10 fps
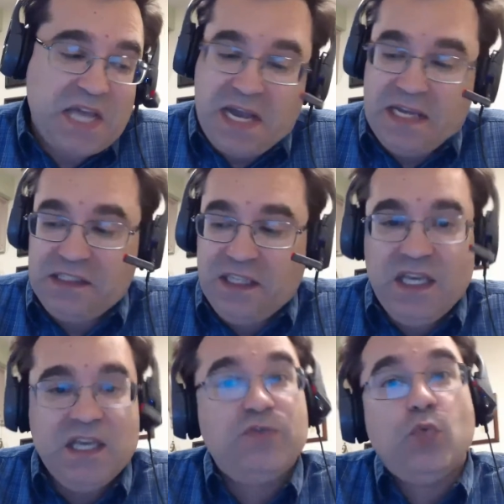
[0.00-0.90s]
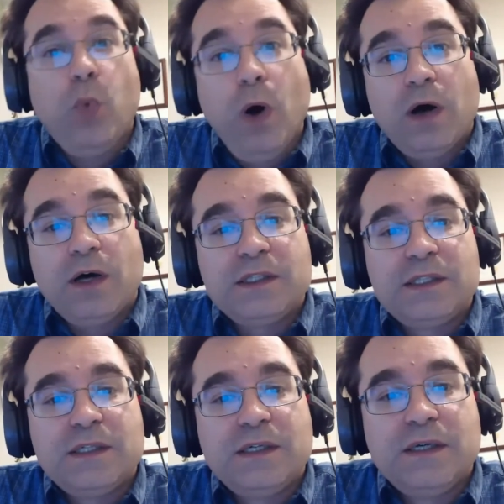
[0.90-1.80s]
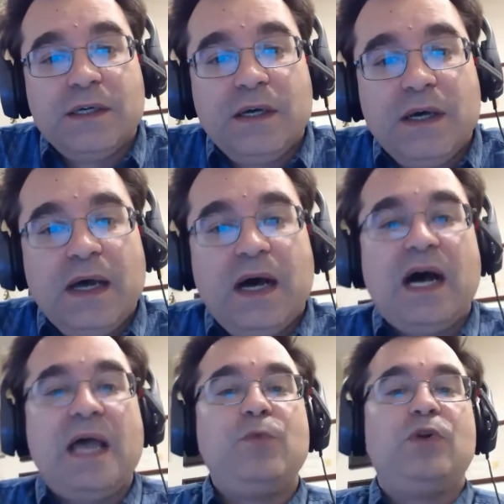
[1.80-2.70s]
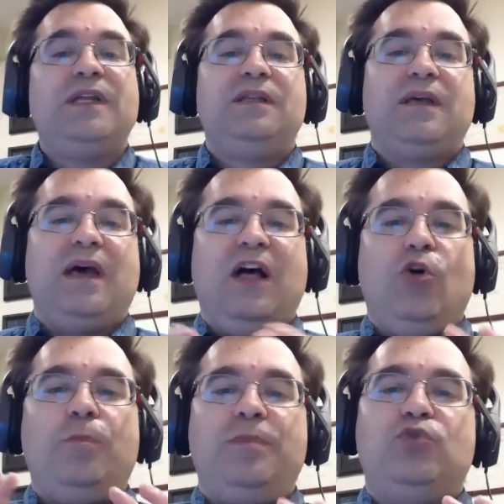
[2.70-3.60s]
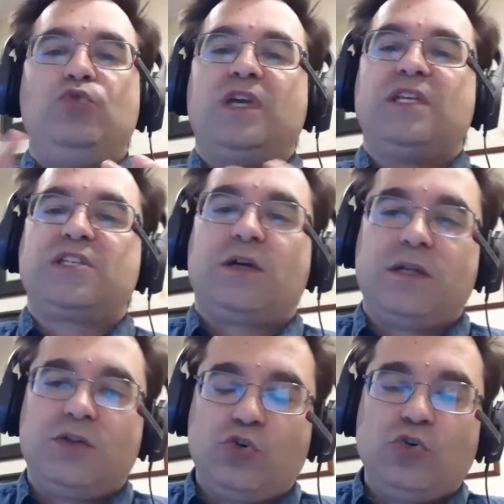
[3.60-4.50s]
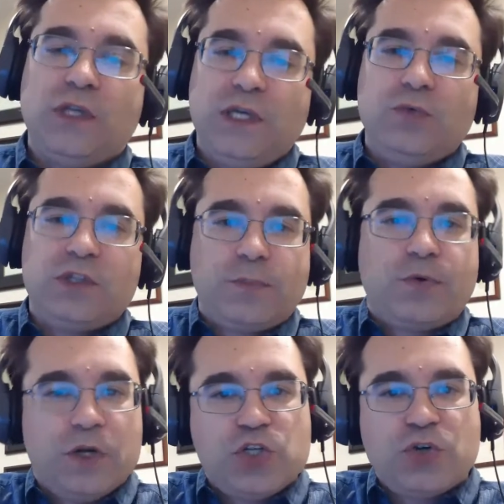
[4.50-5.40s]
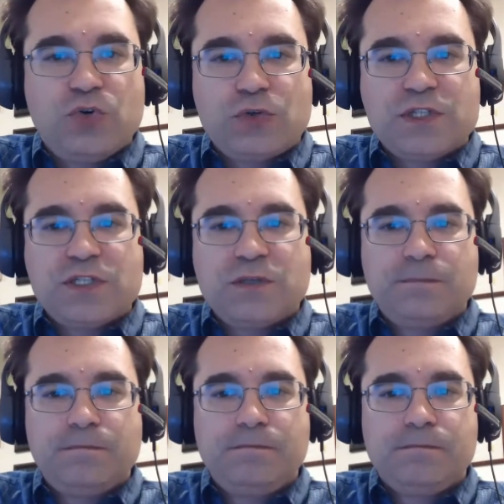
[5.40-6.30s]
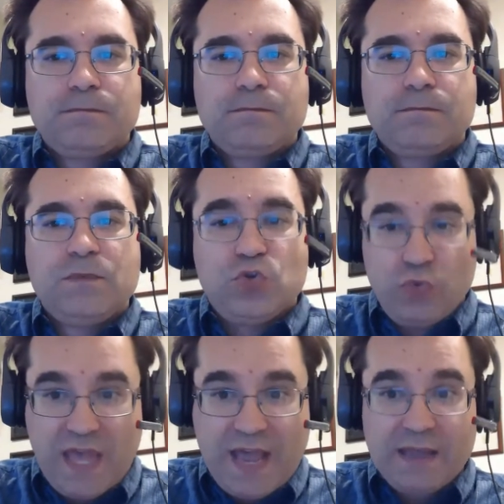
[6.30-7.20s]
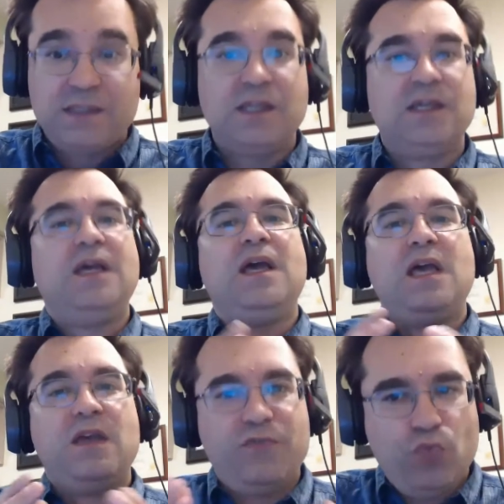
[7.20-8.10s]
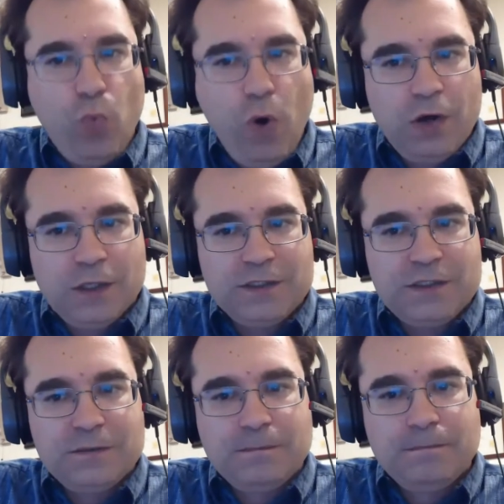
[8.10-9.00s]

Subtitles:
that if you want, I'm willing to help you get started early with the project course so that if you want,